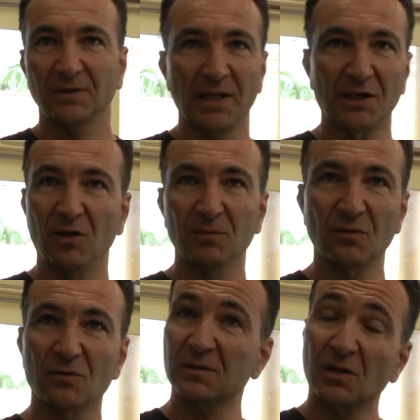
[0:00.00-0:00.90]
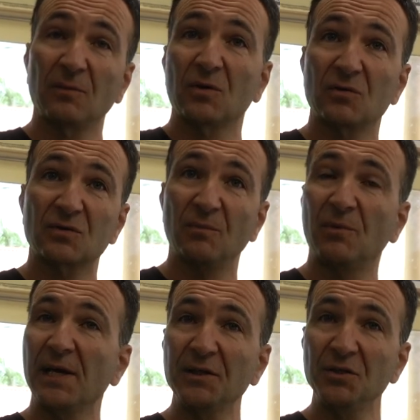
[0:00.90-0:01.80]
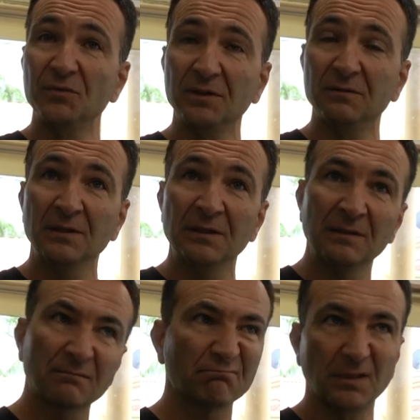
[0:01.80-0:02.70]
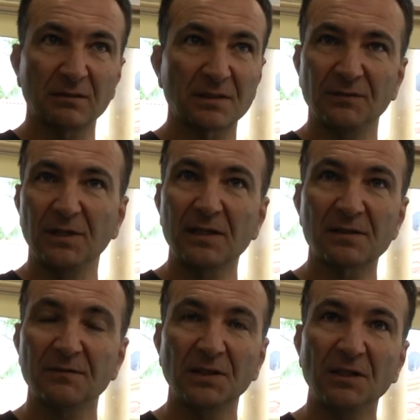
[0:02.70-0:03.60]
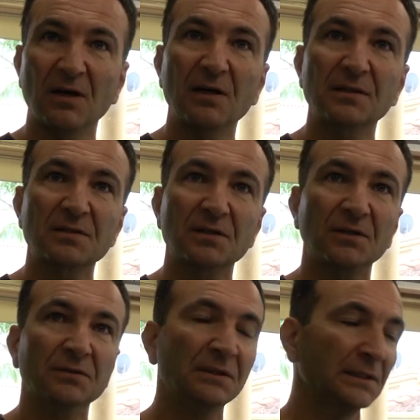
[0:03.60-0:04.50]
their Commodores. The Commodores were brand new in 78, 79, so.